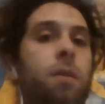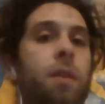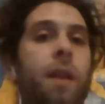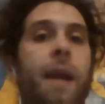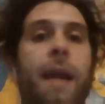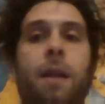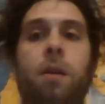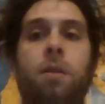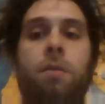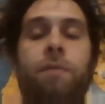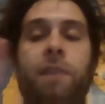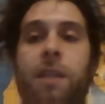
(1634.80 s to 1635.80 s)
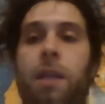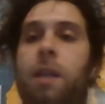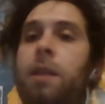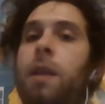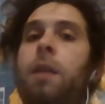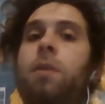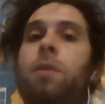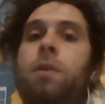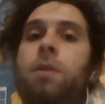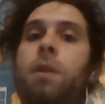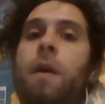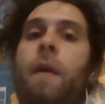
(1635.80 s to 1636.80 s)
trainers,
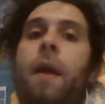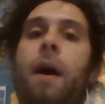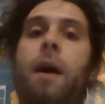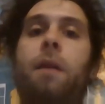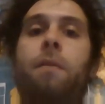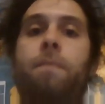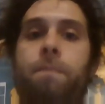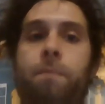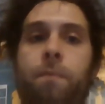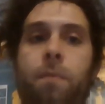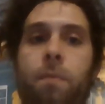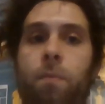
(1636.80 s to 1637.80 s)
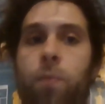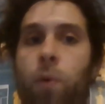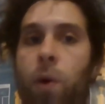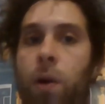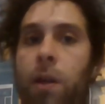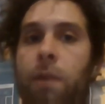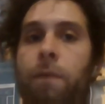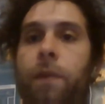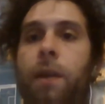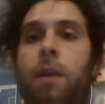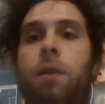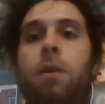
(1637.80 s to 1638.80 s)
facilitators are working
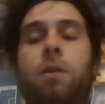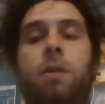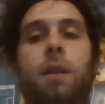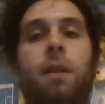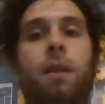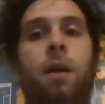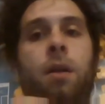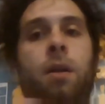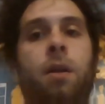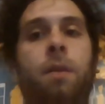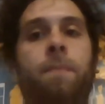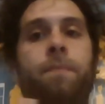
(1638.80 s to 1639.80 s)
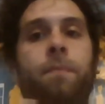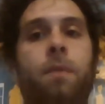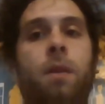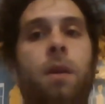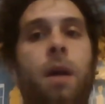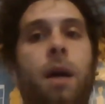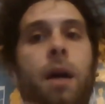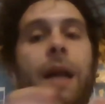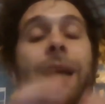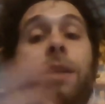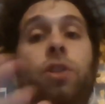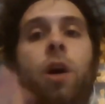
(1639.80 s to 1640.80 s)
figures that are
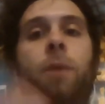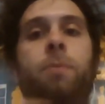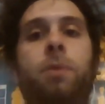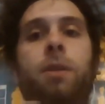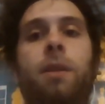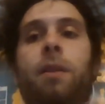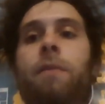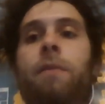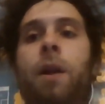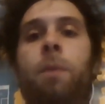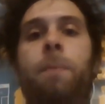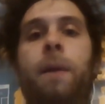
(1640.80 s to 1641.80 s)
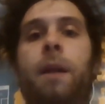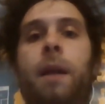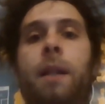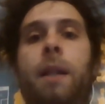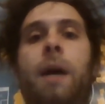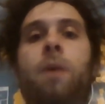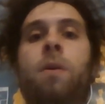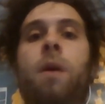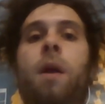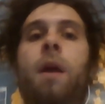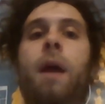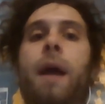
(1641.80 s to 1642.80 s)
like jobs that are developing right now,
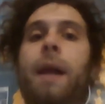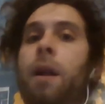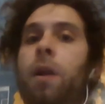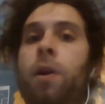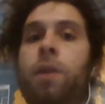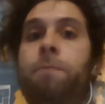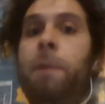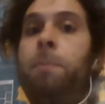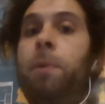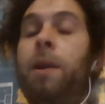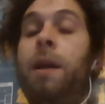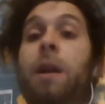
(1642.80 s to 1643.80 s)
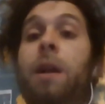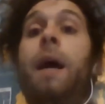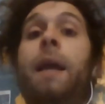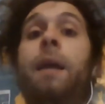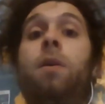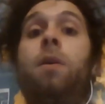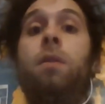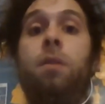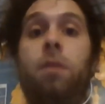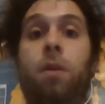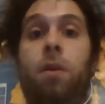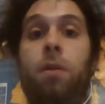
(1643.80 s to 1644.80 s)
and a lot of people are relying
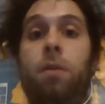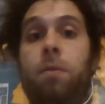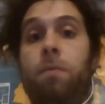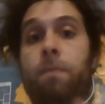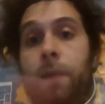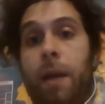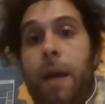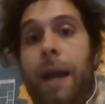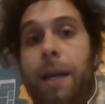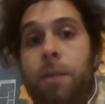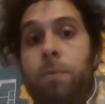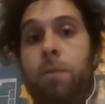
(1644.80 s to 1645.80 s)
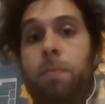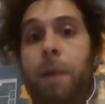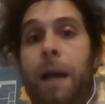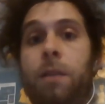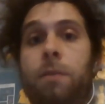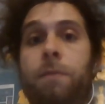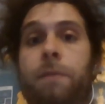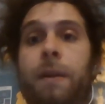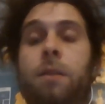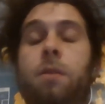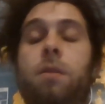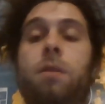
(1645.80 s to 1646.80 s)
on Erasmus Plus
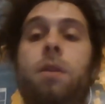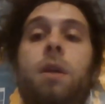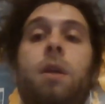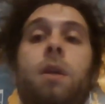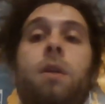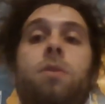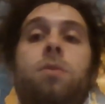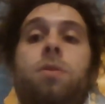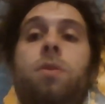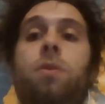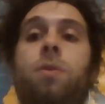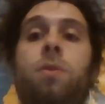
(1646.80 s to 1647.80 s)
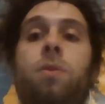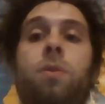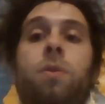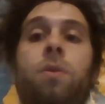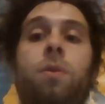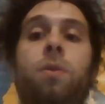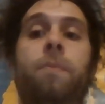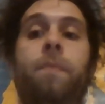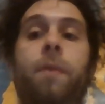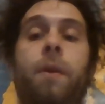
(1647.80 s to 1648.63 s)
funds. So